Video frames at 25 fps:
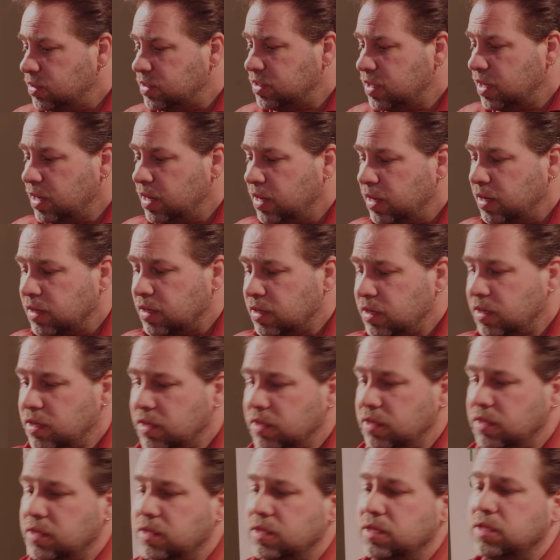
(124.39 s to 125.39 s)
a tank,
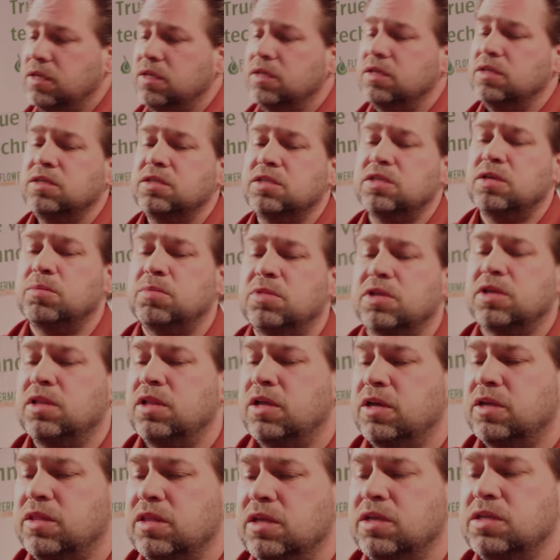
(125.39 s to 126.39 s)
something
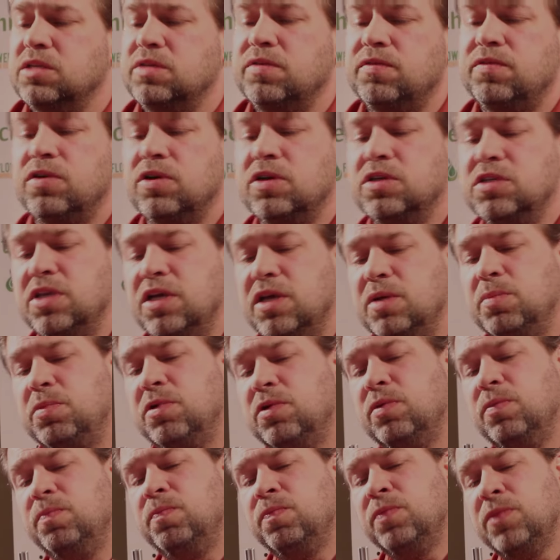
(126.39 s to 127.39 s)
like this, for
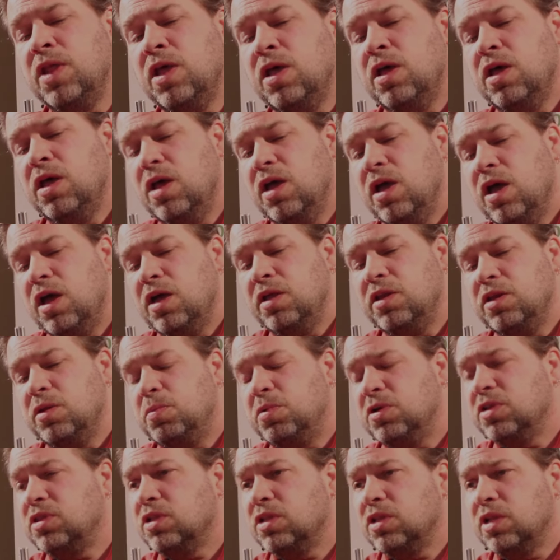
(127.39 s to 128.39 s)
example, and you
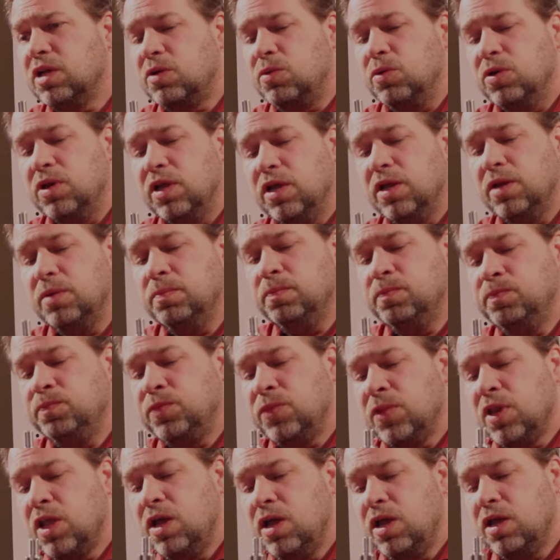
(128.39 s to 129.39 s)
put the liquid in,
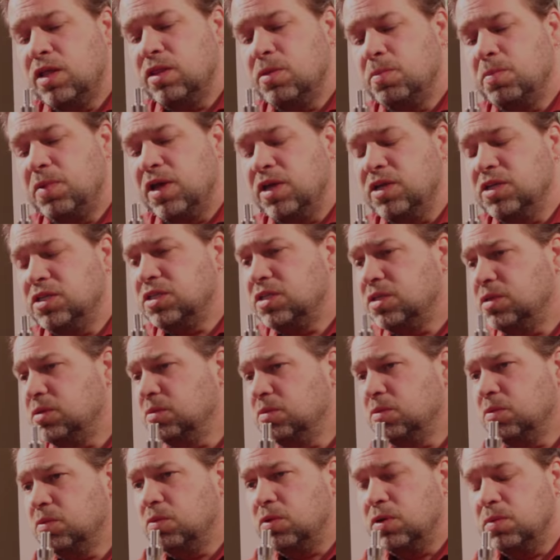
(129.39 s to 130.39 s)
and the base
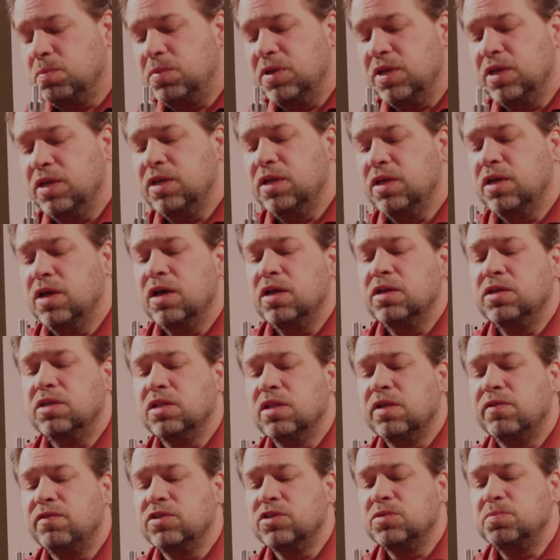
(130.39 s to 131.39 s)
would be
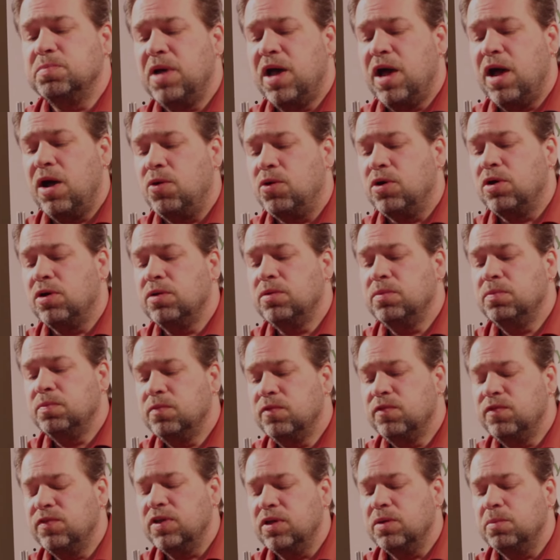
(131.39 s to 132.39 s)
delivers power
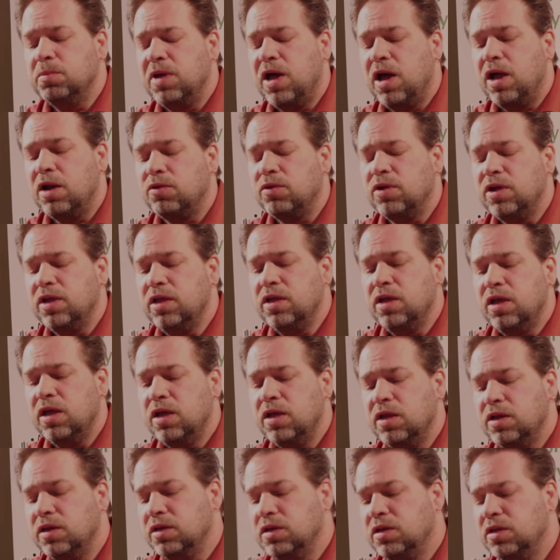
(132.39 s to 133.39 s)
via battery,
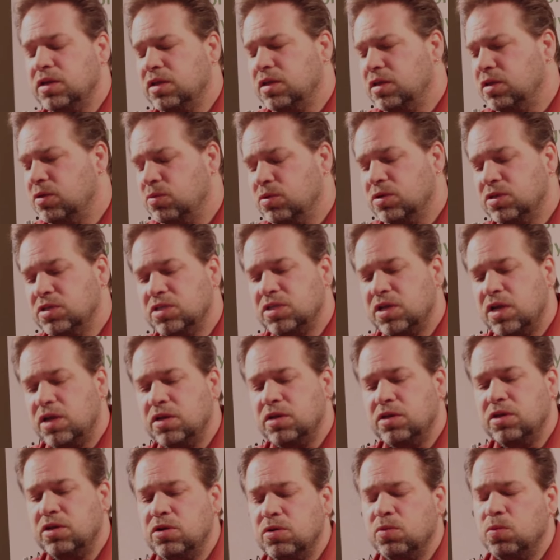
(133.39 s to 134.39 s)
and you would
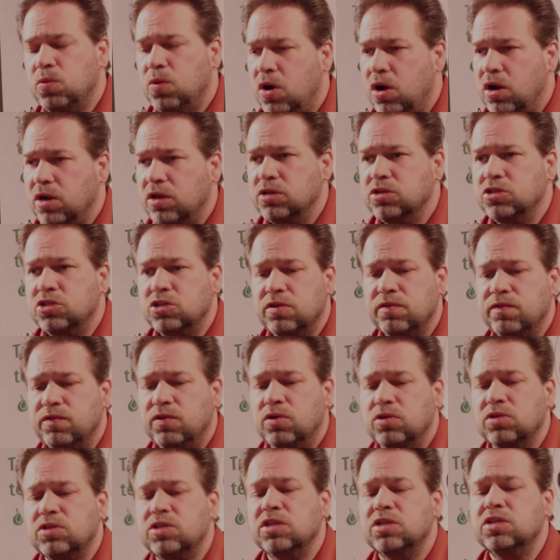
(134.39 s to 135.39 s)
set your wattage or
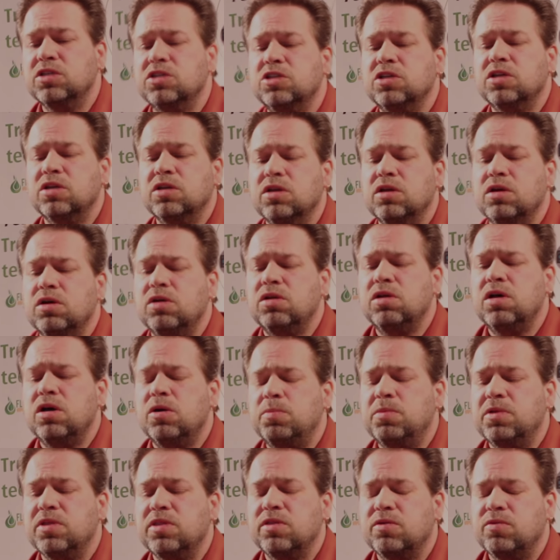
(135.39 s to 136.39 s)
voltage, and I'll
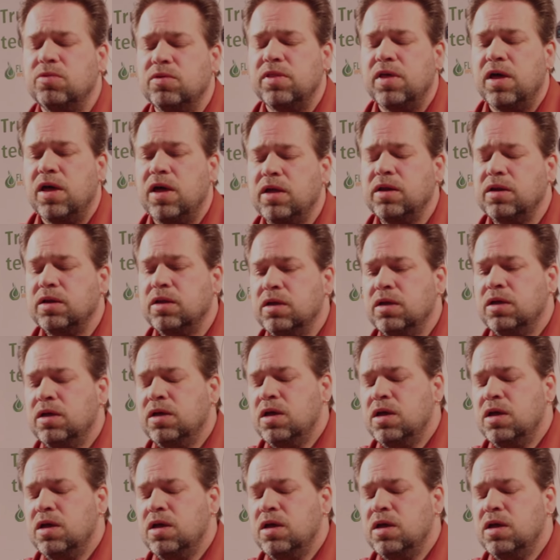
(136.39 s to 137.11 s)
help you through that.